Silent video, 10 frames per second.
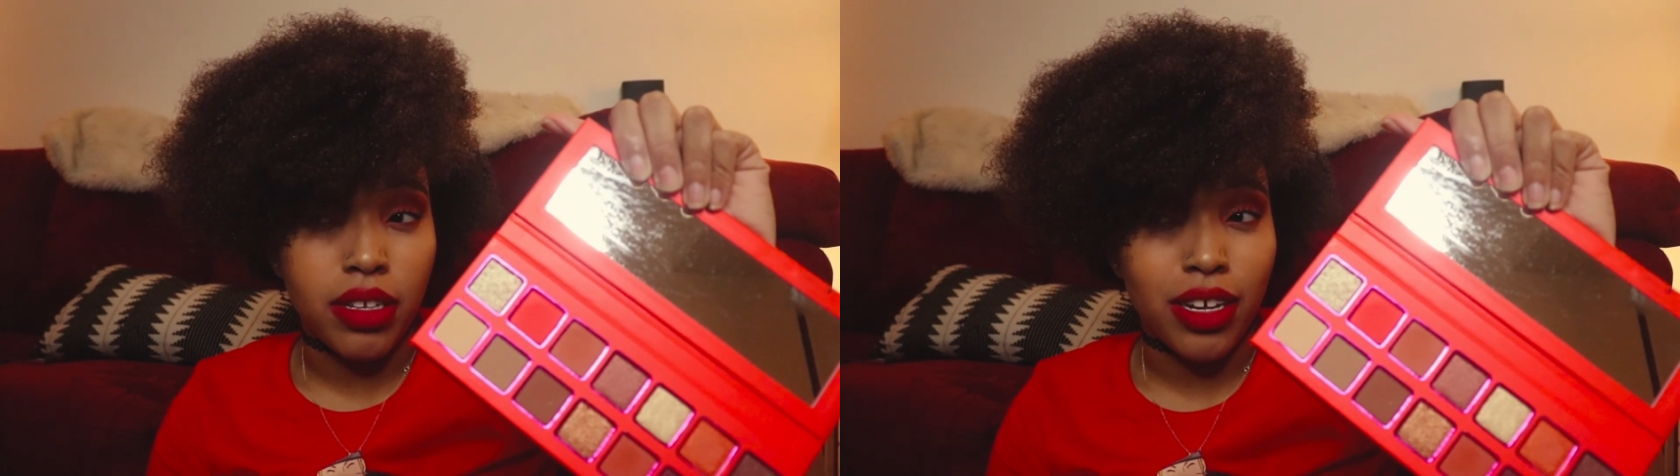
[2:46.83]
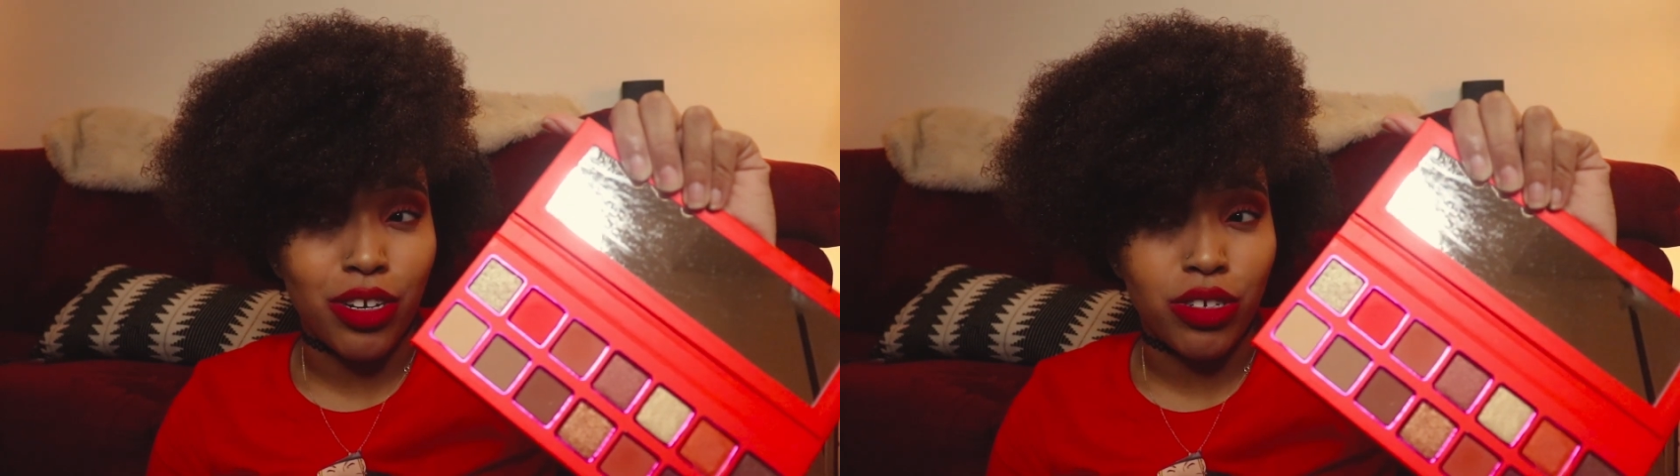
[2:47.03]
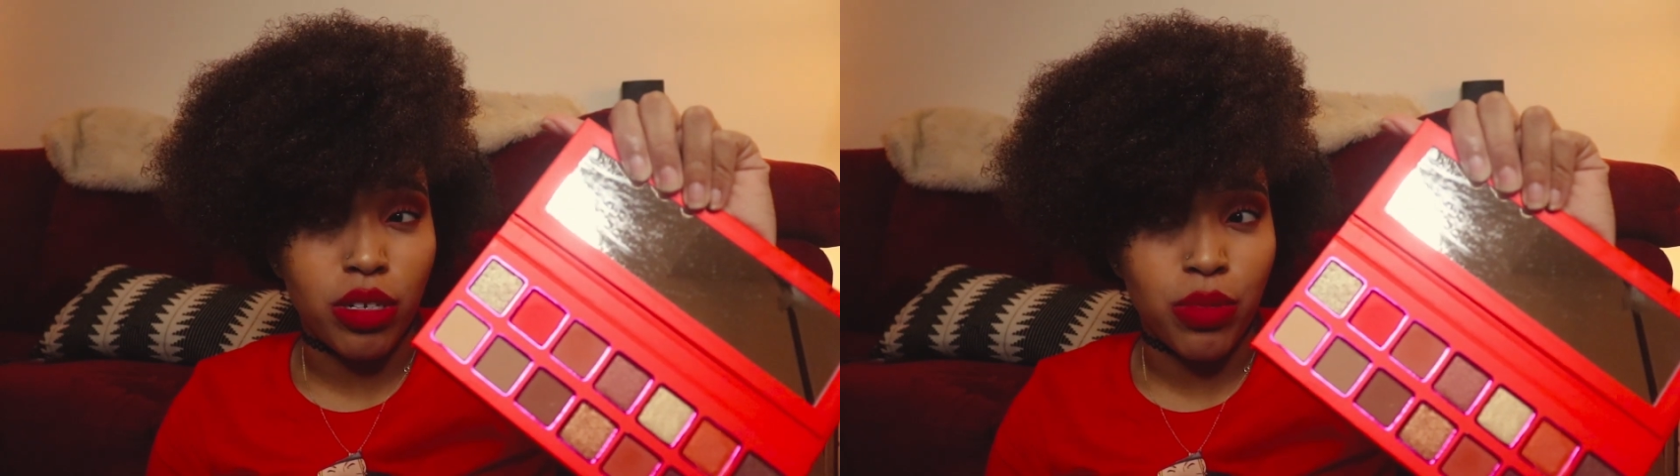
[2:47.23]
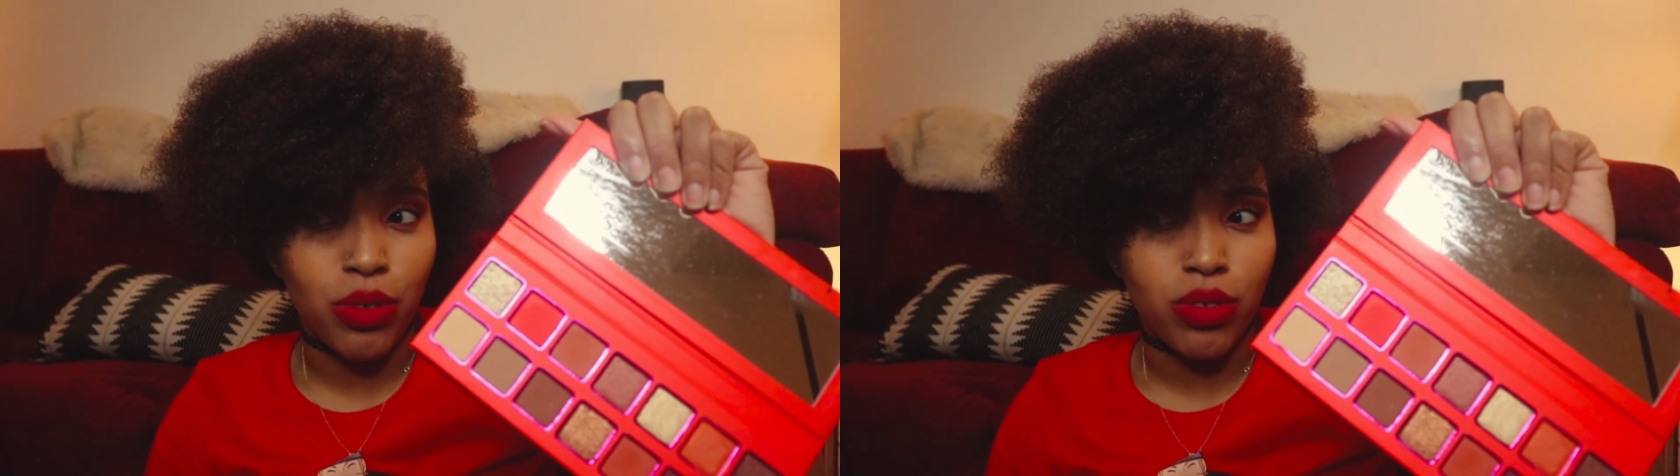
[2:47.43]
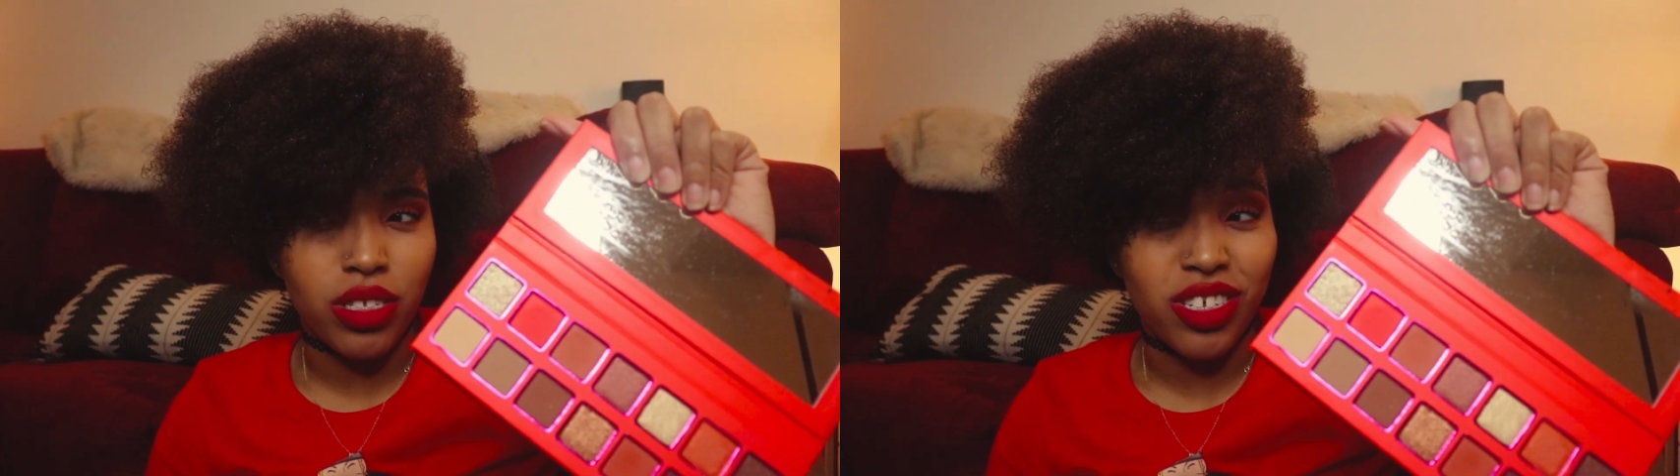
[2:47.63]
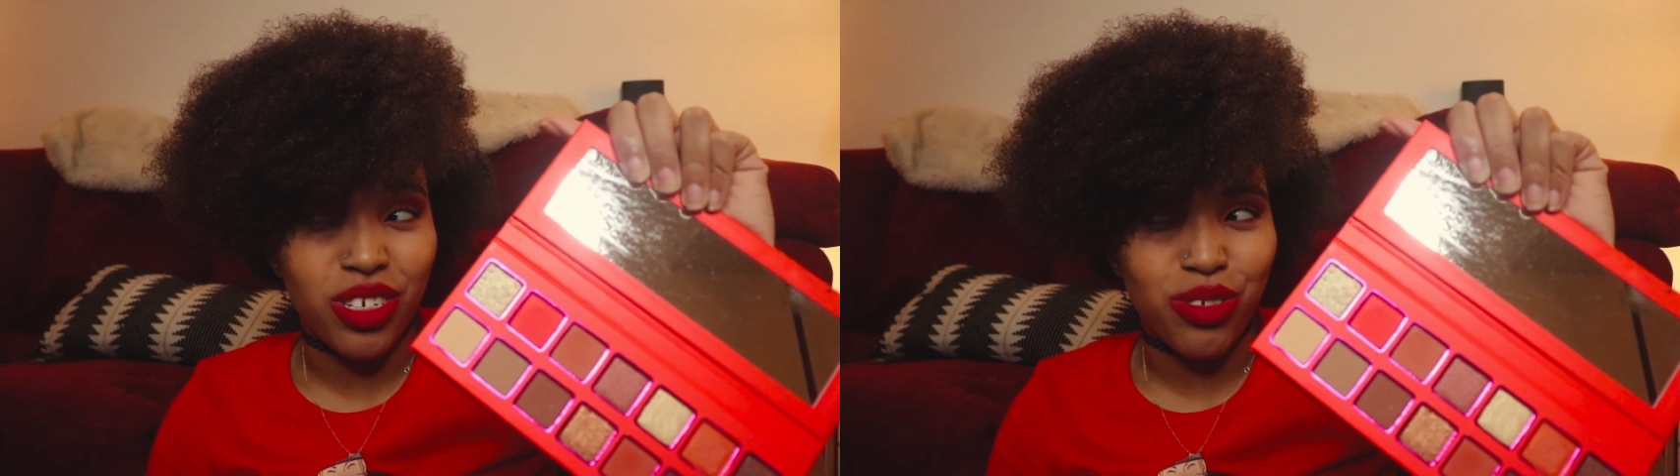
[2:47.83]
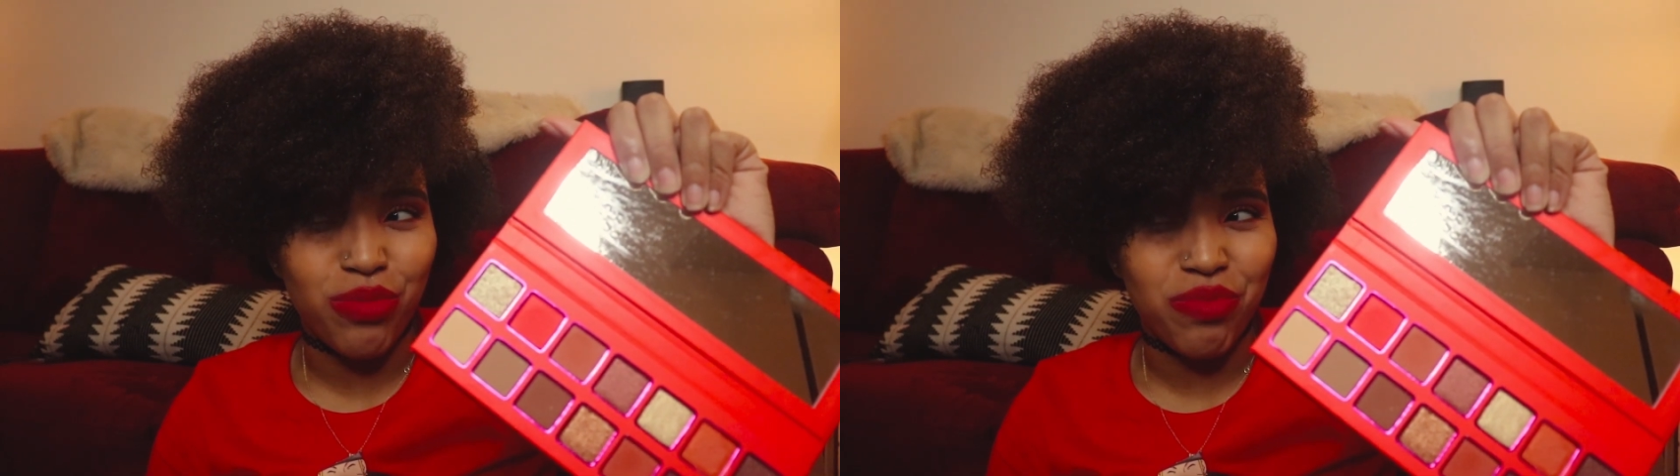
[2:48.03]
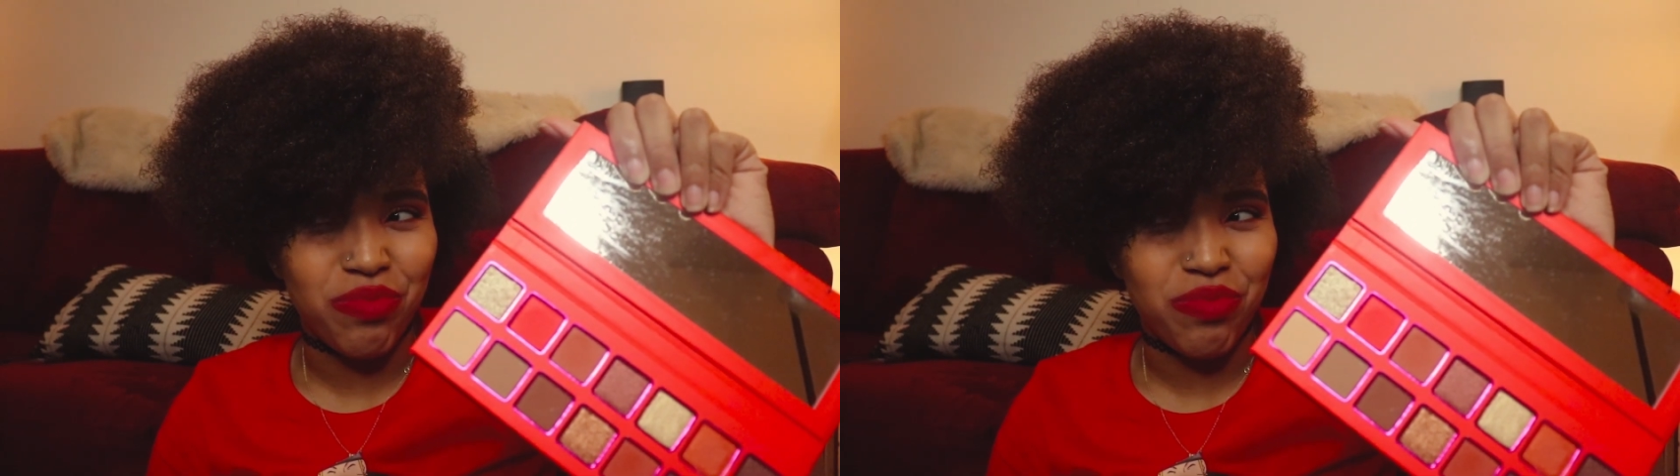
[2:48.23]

like you're supposed to,